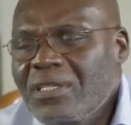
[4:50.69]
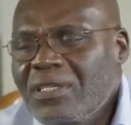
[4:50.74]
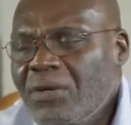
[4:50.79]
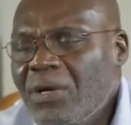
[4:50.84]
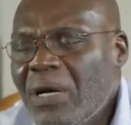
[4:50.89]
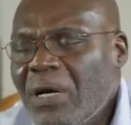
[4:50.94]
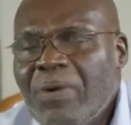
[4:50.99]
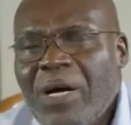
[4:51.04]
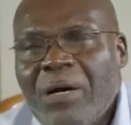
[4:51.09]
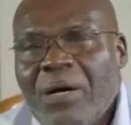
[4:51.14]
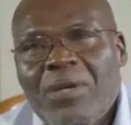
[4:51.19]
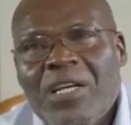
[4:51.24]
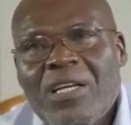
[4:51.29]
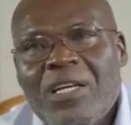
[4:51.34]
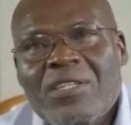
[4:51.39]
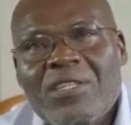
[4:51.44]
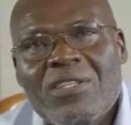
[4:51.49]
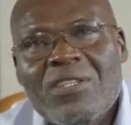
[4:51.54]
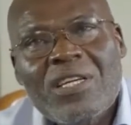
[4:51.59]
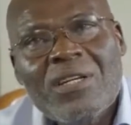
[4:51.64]
They were
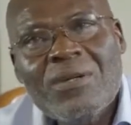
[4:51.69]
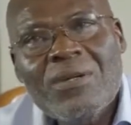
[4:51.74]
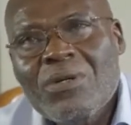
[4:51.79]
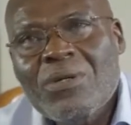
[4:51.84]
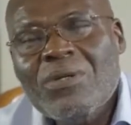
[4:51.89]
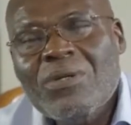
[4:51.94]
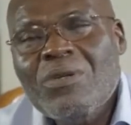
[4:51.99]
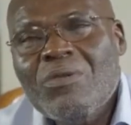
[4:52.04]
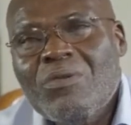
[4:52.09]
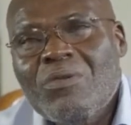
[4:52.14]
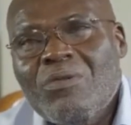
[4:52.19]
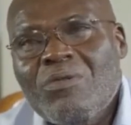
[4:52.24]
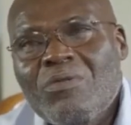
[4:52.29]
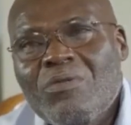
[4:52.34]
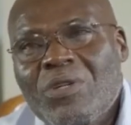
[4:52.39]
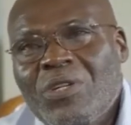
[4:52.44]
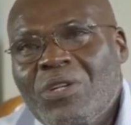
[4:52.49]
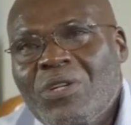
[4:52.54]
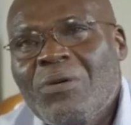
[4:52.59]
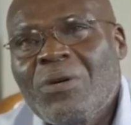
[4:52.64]
perplexed. They said, look,
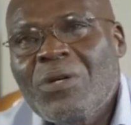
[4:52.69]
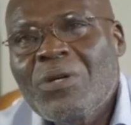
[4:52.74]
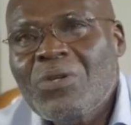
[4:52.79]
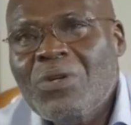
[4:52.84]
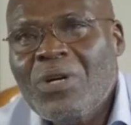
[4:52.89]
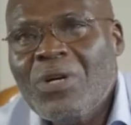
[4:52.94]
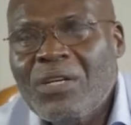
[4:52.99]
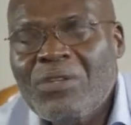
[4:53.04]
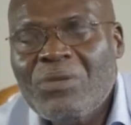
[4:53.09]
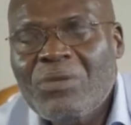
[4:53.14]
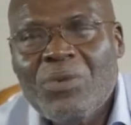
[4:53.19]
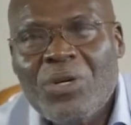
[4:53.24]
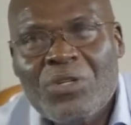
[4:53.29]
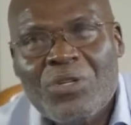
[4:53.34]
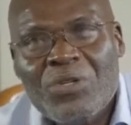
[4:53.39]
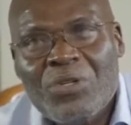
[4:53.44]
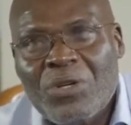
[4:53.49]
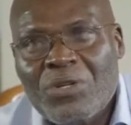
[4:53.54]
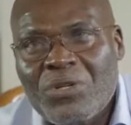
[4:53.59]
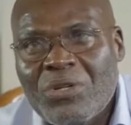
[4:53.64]
we don't want to add more
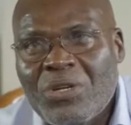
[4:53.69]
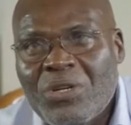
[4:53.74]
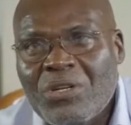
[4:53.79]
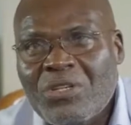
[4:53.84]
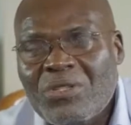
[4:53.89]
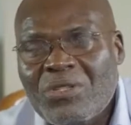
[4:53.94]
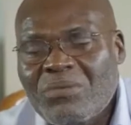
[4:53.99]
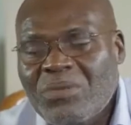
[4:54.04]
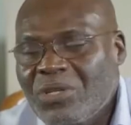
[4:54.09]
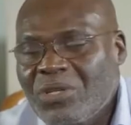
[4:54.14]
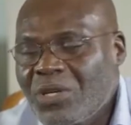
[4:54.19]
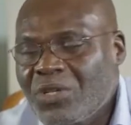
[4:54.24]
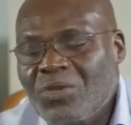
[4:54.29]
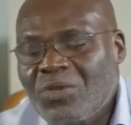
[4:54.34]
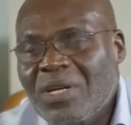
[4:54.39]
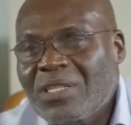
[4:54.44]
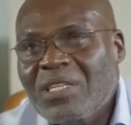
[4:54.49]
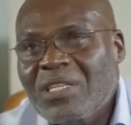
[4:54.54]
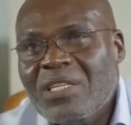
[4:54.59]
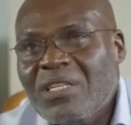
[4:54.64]
to your drugs because
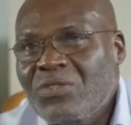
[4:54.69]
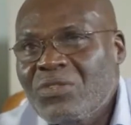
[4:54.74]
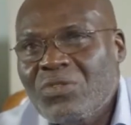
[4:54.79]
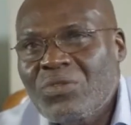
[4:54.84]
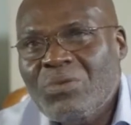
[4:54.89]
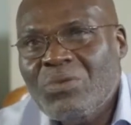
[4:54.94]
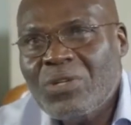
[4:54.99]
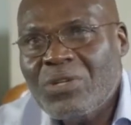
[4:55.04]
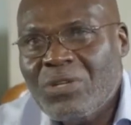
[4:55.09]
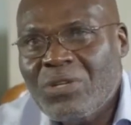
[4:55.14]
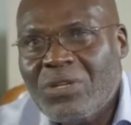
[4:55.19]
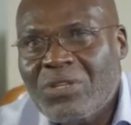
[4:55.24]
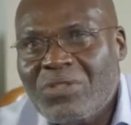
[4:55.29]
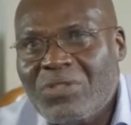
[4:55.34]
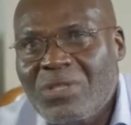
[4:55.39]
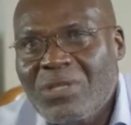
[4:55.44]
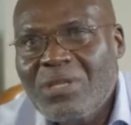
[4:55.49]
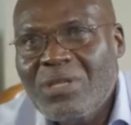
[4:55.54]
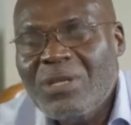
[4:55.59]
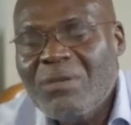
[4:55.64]
you are taking too much
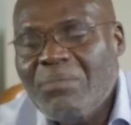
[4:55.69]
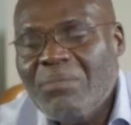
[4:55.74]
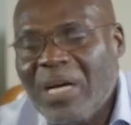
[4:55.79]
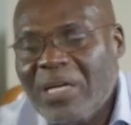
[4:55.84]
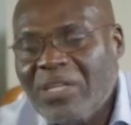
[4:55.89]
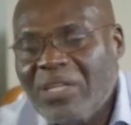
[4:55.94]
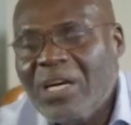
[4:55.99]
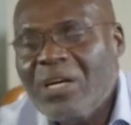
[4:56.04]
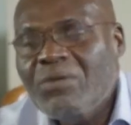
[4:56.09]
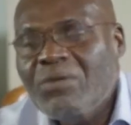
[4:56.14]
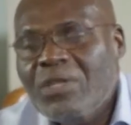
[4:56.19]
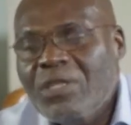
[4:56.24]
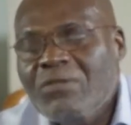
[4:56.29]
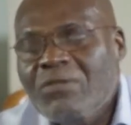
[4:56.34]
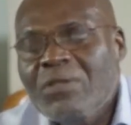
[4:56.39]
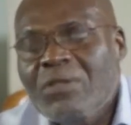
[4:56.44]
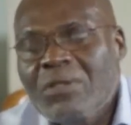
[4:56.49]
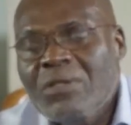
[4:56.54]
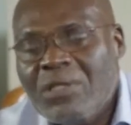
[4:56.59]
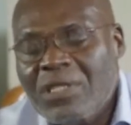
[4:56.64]
drugs. By now, we
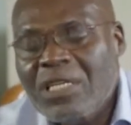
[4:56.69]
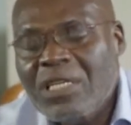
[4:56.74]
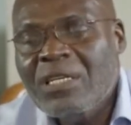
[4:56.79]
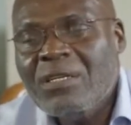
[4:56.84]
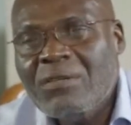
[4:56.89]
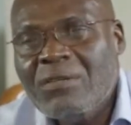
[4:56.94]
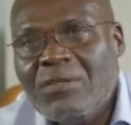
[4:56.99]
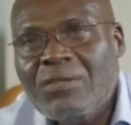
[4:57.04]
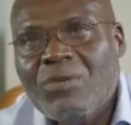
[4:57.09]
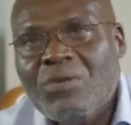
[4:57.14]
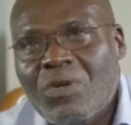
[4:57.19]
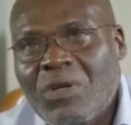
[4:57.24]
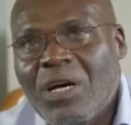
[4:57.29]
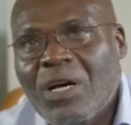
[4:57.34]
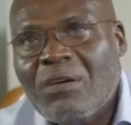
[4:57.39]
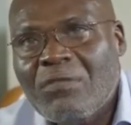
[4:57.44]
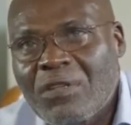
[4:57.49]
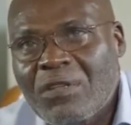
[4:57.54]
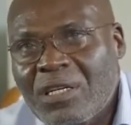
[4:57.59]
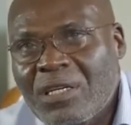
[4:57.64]
even think you will
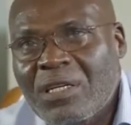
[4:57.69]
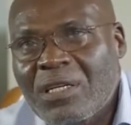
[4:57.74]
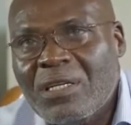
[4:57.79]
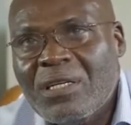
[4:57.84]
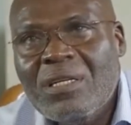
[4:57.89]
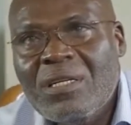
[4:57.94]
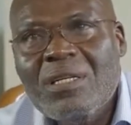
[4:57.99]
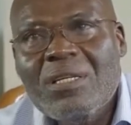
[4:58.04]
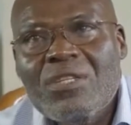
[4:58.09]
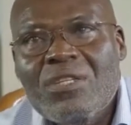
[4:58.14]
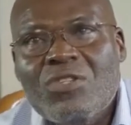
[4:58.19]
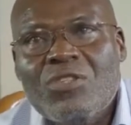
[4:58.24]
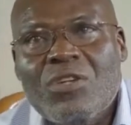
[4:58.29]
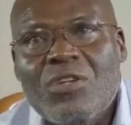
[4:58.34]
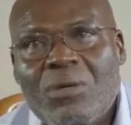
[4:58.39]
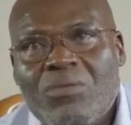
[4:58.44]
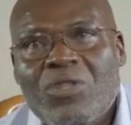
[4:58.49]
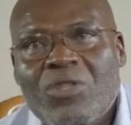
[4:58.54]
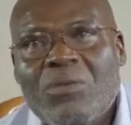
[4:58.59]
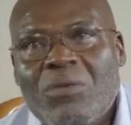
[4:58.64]
have
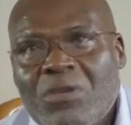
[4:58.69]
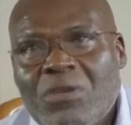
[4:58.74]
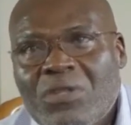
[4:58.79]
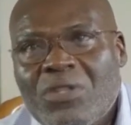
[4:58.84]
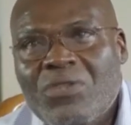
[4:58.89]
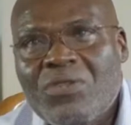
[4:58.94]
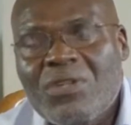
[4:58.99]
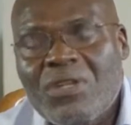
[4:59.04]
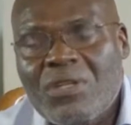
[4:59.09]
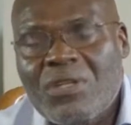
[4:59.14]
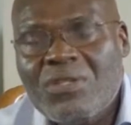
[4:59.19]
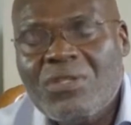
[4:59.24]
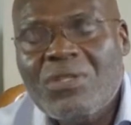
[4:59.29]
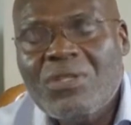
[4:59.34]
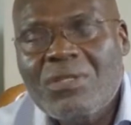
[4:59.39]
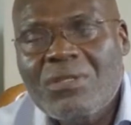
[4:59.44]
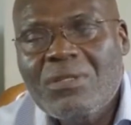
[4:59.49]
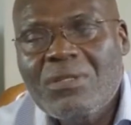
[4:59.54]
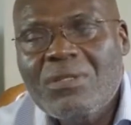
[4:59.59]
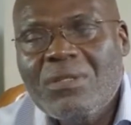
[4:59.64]
stopped some of these drugs.
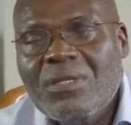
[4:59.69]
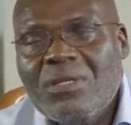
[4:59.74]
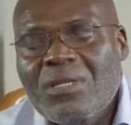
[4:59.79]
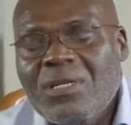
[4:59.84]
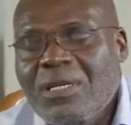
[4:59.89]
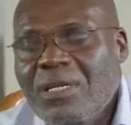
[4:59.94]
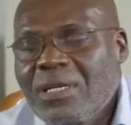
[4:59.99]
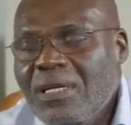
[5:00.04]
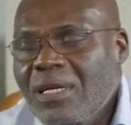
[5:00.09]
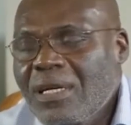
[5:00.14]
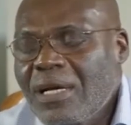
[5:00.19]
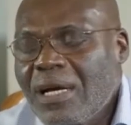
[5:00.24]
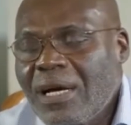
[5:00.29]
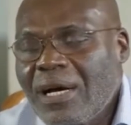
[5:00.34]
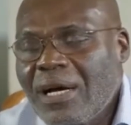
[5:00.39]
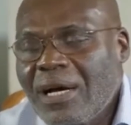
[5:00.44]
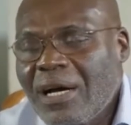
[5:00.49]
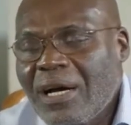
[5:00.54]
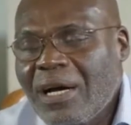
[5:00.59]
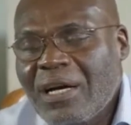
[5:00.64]

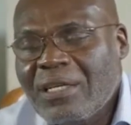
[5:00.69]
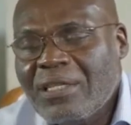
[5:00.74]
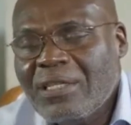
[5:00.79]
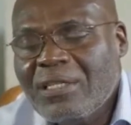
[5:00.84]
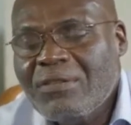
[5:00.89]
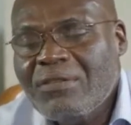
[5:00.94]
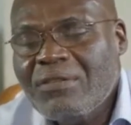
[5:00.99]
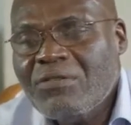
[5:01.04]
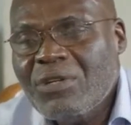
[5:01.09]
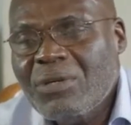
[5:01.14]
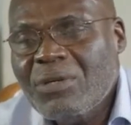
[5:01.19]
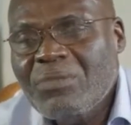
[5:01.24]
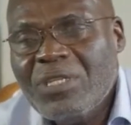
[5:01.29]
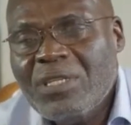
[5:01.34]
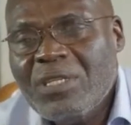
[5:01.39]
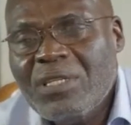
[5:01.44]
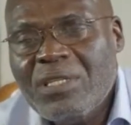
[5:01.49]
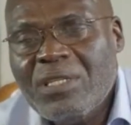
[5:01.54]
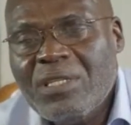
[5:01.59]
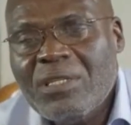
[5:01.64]
And from
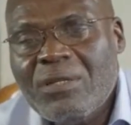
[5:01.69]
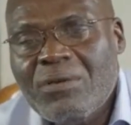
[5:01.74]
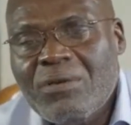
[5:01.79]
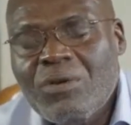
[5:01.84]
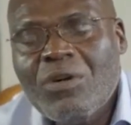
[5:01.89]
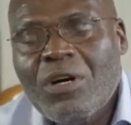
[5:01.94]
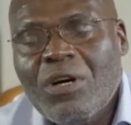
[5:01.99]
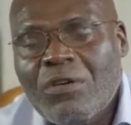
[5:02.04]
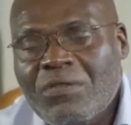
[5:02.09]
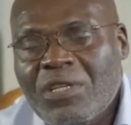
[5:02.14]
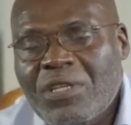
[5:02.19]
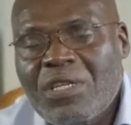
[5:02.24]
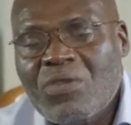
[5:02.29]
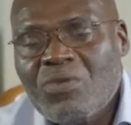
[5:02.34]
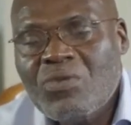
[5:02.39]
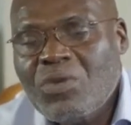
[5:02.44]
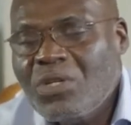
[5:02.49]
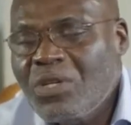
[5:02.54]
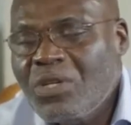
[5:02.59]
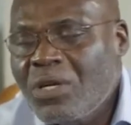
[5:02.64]
the look of
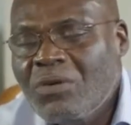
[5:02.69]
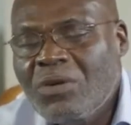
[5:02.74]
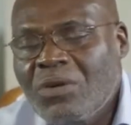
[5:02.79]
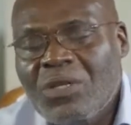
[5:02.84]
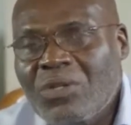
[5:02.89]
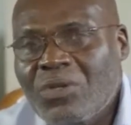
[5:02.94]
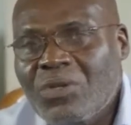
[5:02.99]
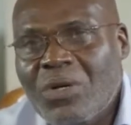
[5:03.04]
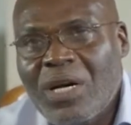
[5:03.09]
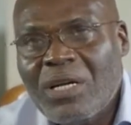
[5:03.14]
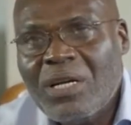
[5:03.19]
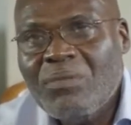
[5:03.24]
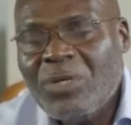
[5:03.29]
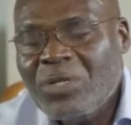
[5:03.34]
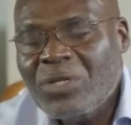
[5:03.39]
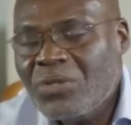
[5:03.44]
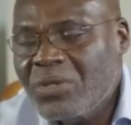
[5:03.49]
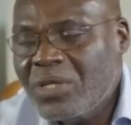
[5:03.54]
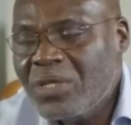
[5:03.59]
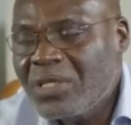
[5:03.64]
things, we don't want to add
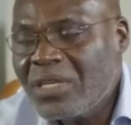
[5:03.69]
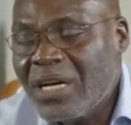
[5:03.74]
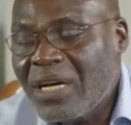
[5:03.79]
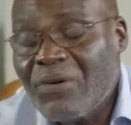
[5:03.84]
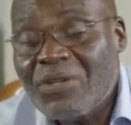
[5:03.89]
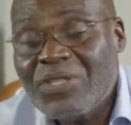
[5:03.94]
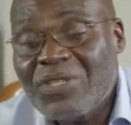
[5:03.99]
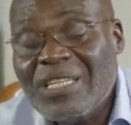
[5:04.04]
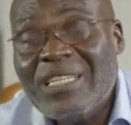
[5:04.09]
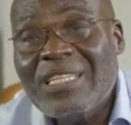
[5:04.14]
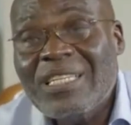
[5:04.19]
more to it. I was